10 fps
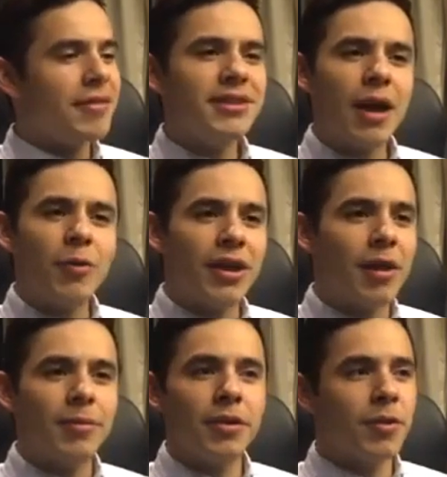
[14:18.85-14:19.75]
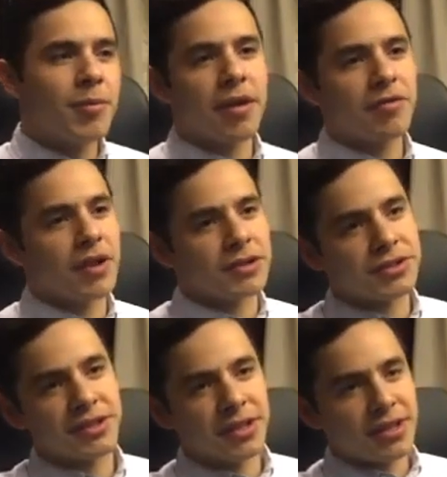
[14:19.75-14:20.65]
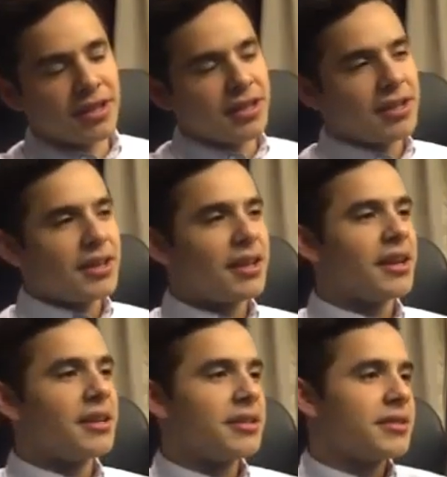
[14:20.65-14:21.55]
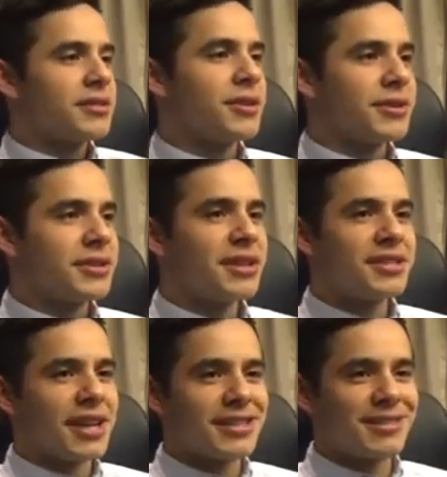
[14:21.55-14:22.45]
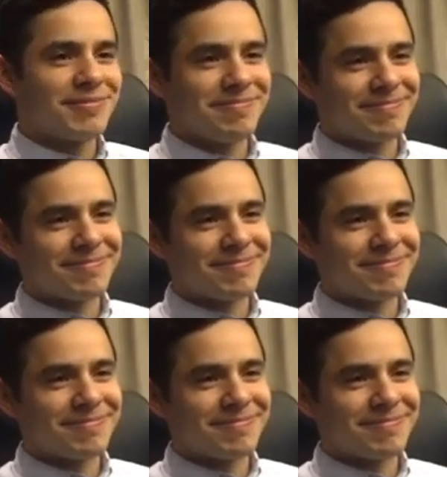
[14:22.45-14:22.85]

Every time we come here, we make friends. And so it's nice.